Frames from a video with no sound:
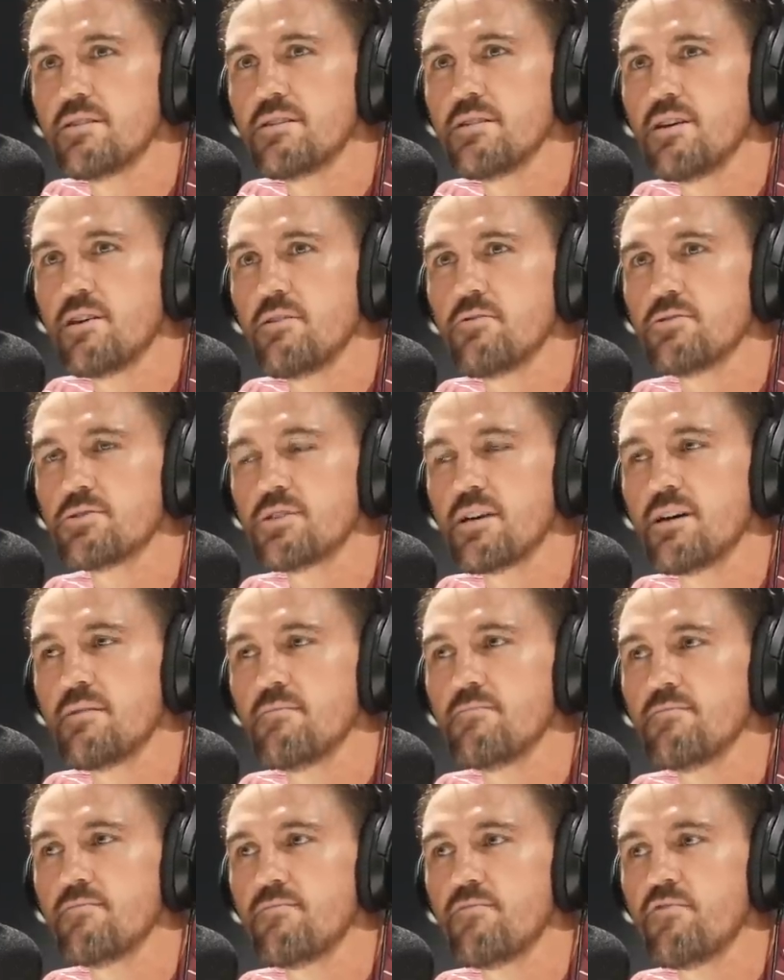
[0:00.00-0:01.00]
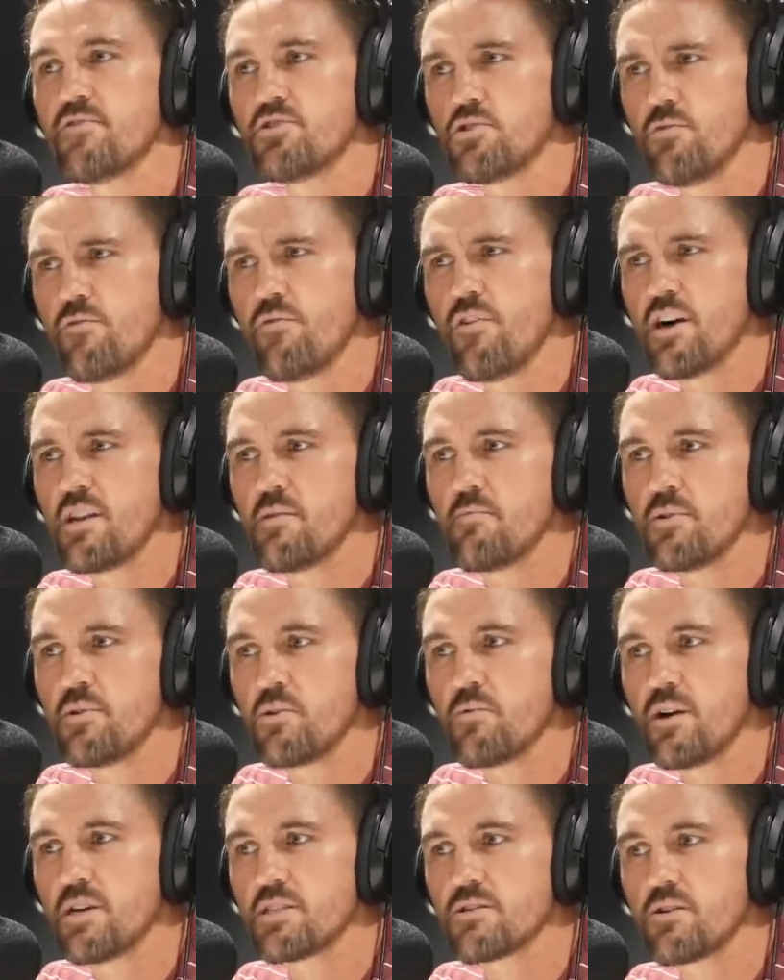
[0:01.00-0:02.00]
I was um, still fighting at
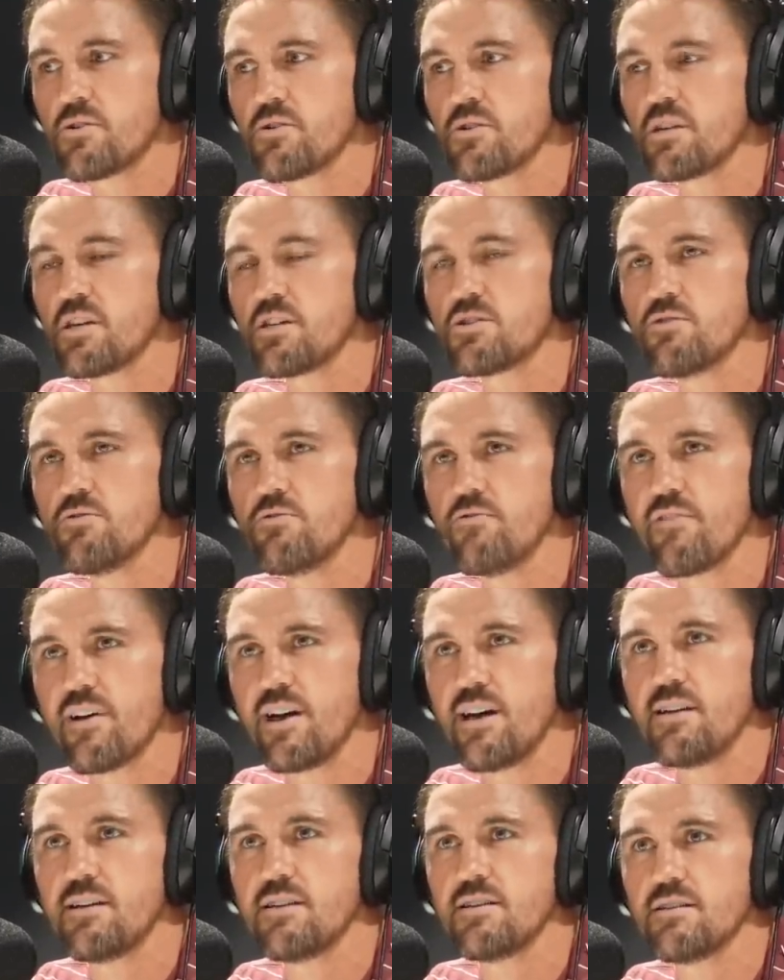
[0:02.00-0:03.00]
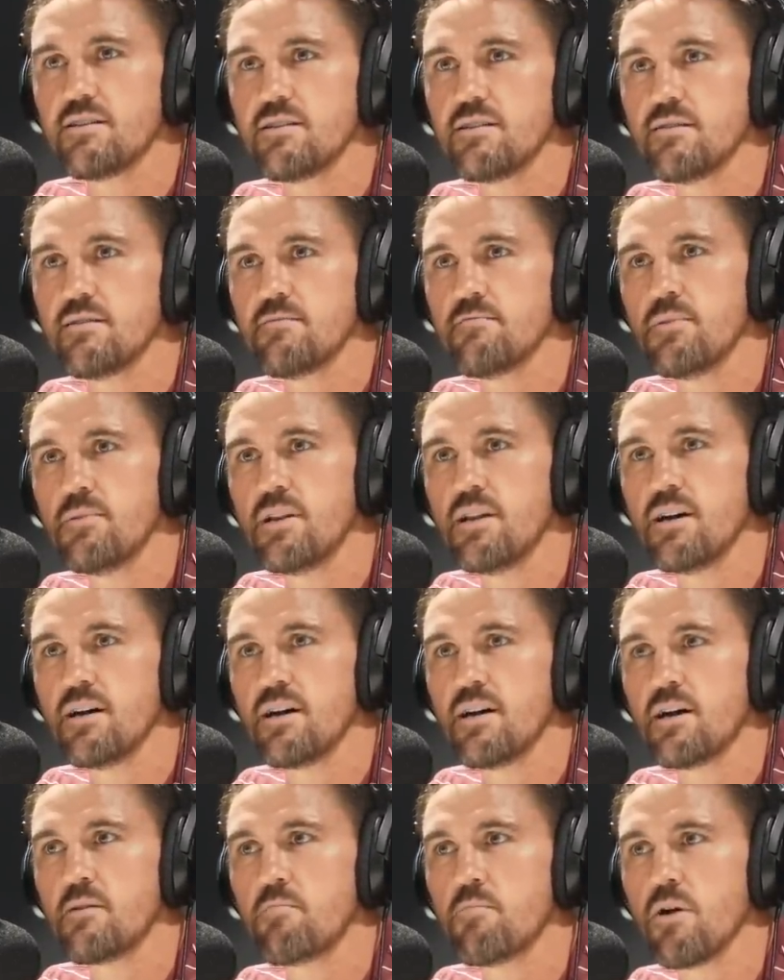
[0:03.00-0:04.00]
middleweight, so I couldn't get too fat, but uh,
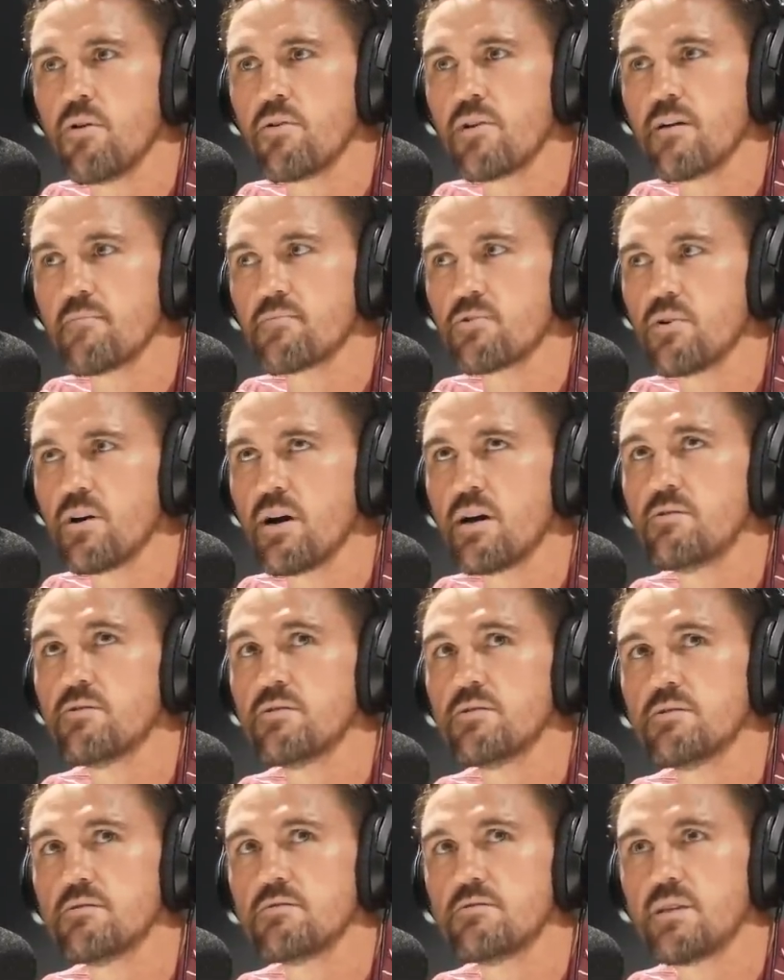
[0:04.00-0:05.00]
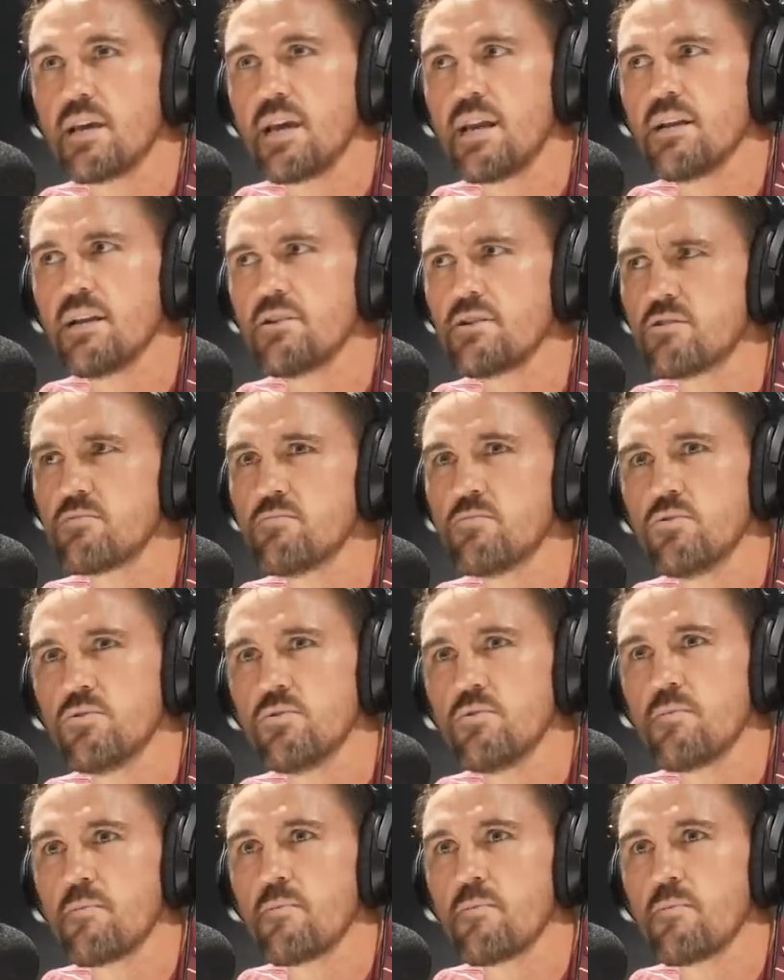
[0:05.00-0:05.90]
I'd blown up to 110, I think, or more.